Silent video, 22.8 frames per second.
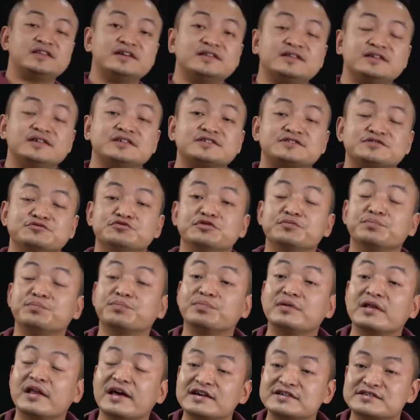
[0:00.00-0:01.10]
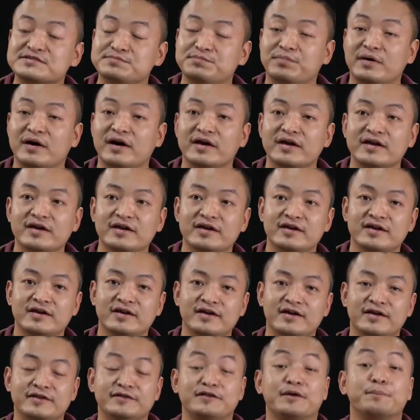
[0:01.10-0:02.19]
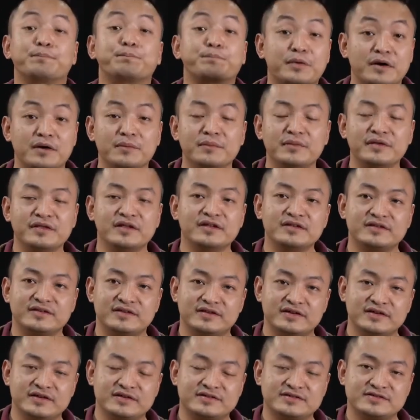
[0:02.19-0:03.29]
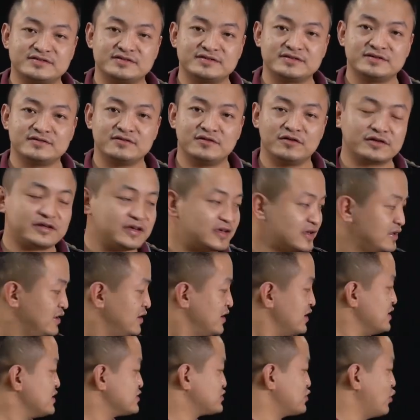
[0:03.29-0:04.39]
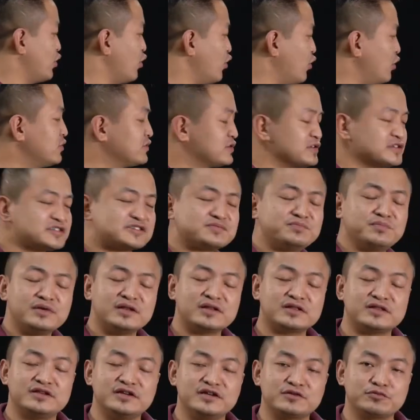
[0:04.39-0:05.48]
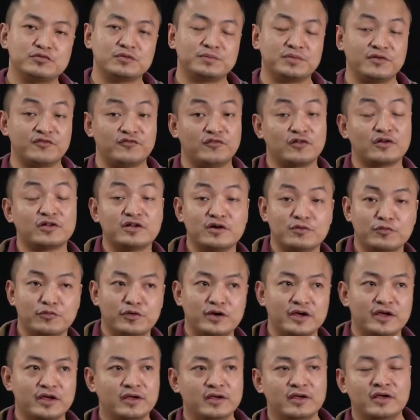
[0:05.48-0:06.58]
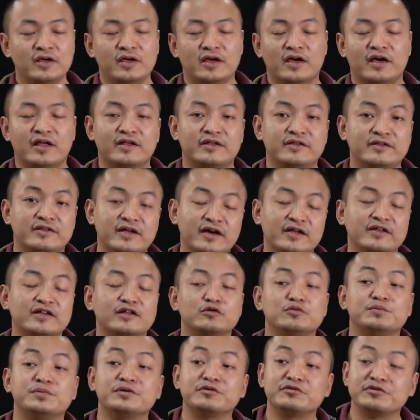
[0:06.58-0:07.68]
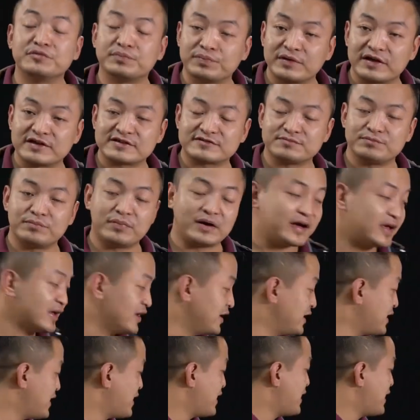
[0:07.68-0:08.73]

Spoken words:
teeth is replaced by the permanent teeth, okay? So all these milk teeth will be fallen away, and then it will be replaced by